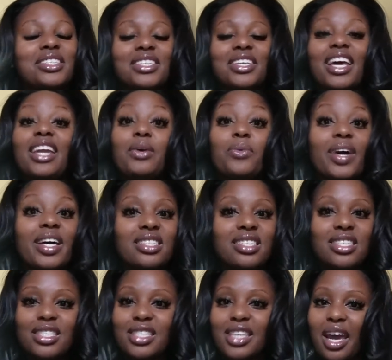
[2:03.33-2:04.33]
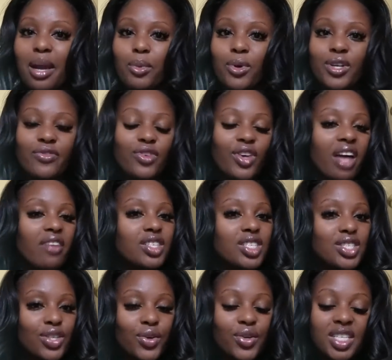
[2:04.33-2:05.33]
Anyway, it's this camera. If you have the
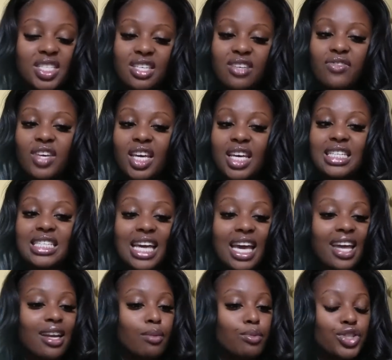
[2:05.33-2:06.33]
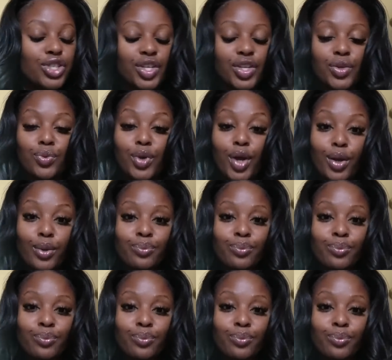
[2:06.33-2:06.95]
Sony ZV-E10, I'm sure you know.